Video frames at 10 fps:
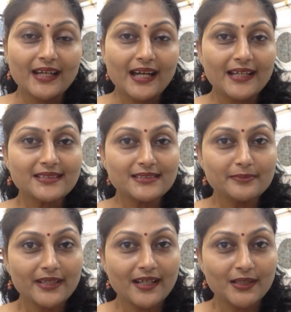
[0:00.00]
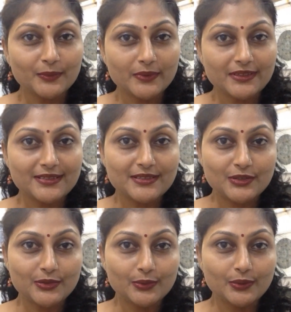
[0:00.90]
I sell my artworks
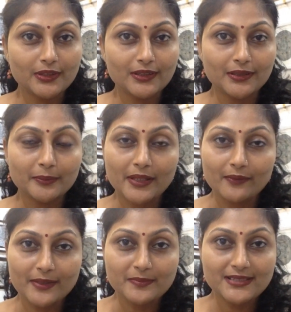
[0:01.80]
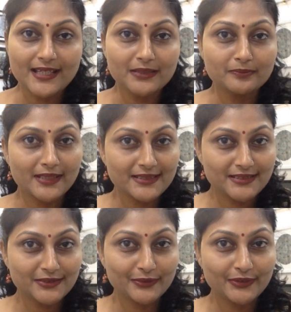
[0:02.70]
through my website, my
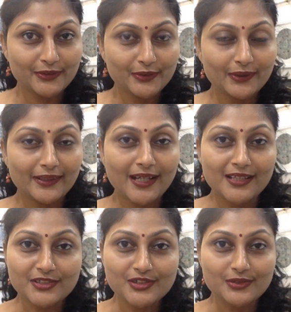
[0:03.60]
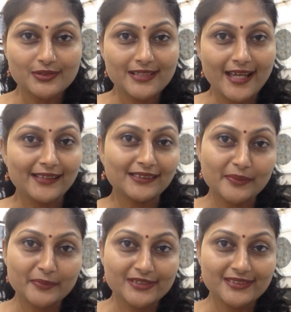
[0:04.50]
studio, art shows, and
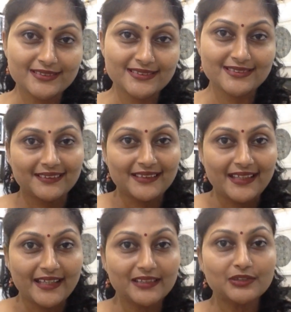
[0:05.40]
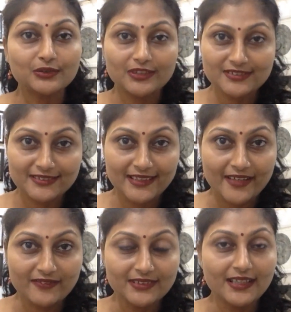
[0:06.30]
commissions. In
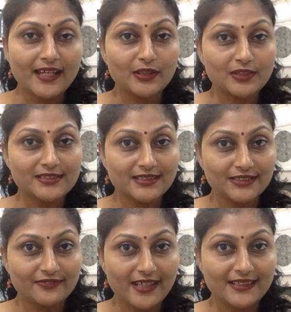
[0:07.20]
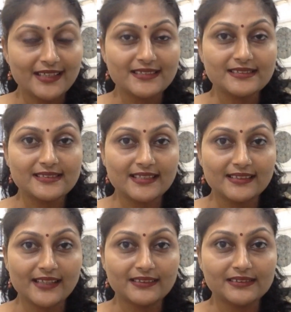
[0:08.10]
2011, I got certified as a
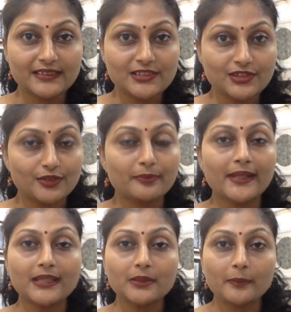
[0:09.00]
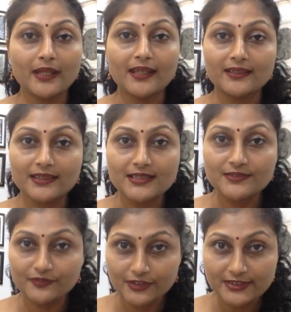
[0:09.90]
Zentangle teacher, making me India's
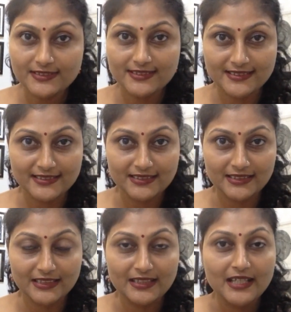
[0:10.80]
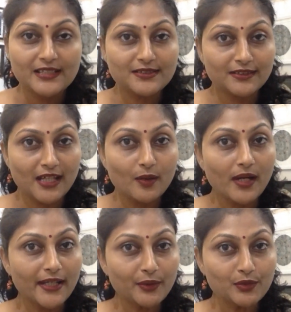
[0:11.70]
first CZT. So now
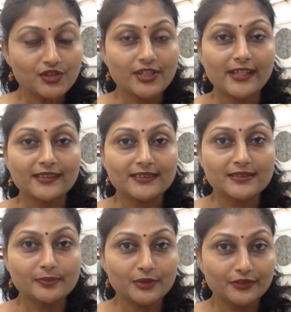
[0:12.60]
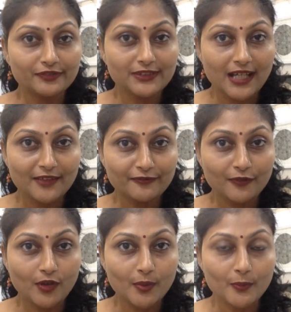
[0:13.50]
I could share this beautiful art
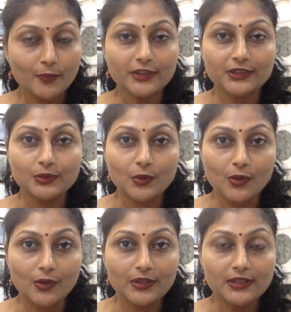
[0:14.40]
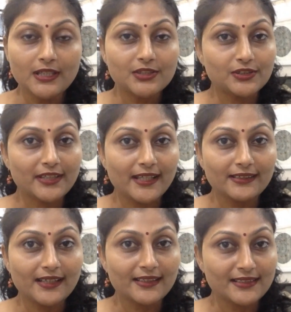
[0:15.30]
form with you all to get
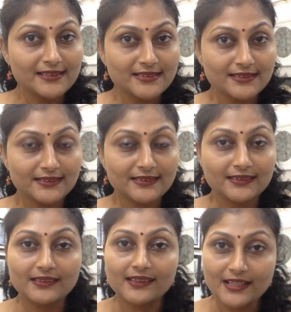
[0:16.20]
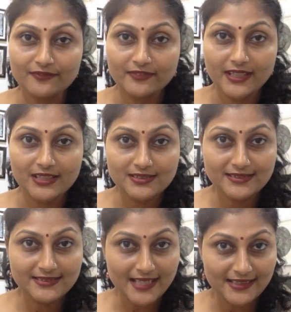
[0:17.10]
that instant gratification,
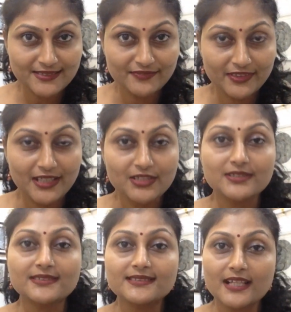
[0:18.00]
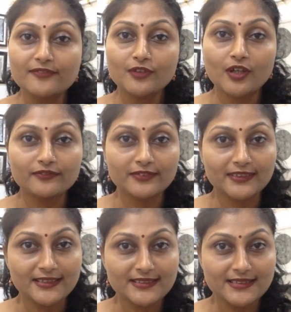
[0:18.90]
satisfaction,
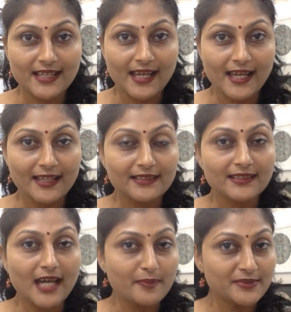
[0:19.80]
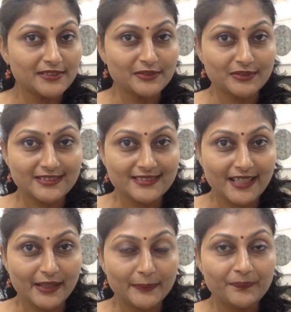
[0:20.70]
self-confidence, and absolute Zen.